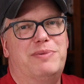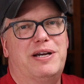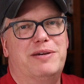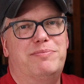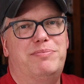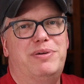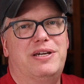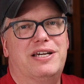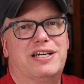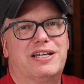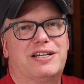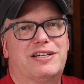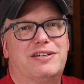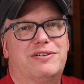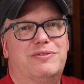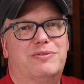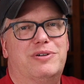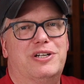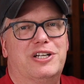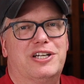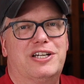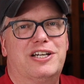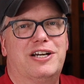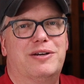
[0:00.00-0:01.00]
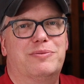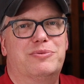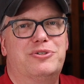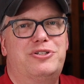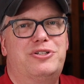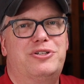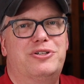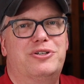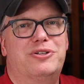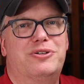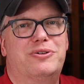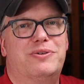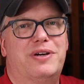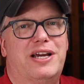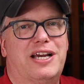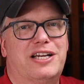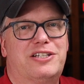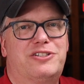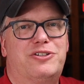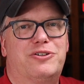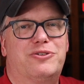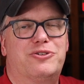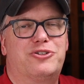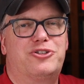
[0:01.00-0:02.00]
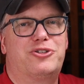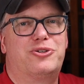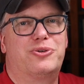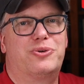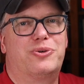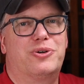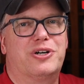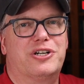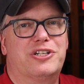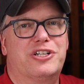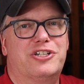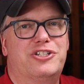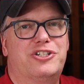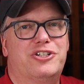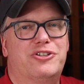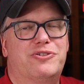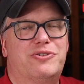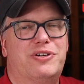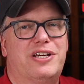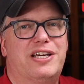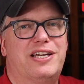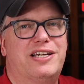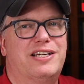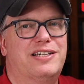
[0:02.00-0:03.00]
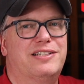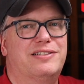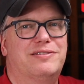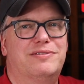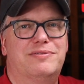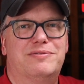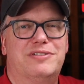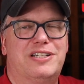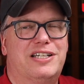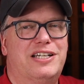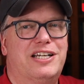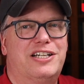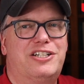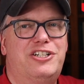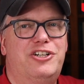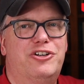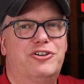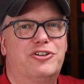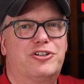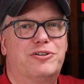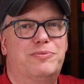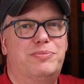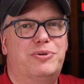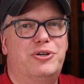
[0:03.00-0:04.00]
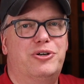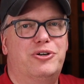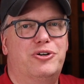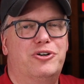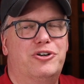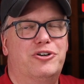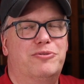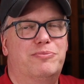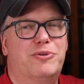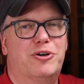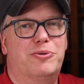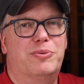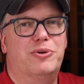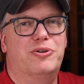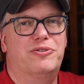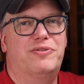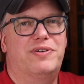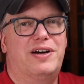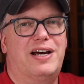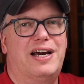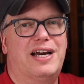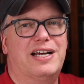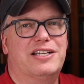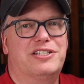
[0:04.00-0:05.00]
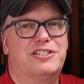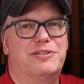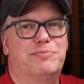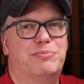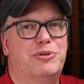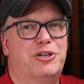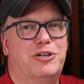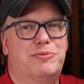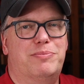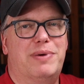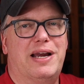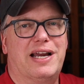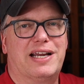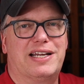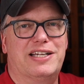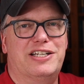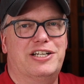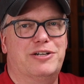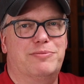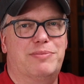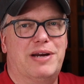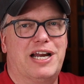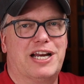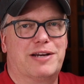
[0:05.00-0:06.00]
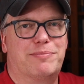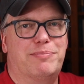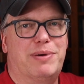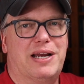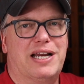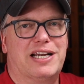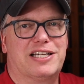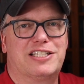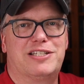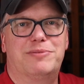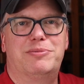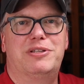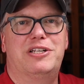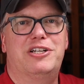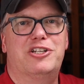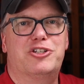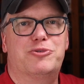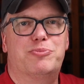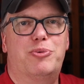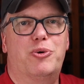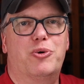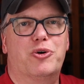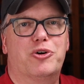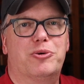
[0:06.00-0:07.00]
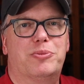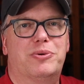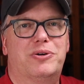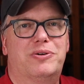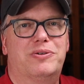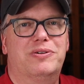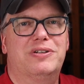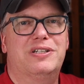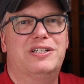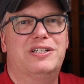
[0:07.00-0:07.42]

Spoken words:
my pick when it comes to external storage that you can connect to your computer or mobile device and put it back in your backpack, something that's portable.